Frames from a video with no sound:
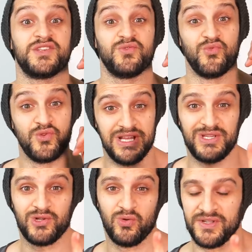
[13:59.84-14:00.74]
there's a really
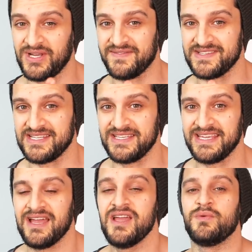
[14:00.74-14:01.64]
cool one that you haven't seen
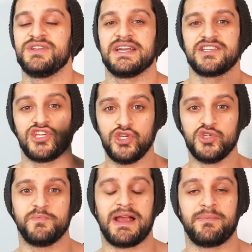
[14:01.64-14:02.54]
yet, which has a
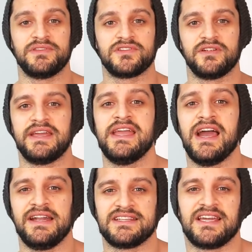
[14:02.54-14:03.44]
huge back print on it, and it's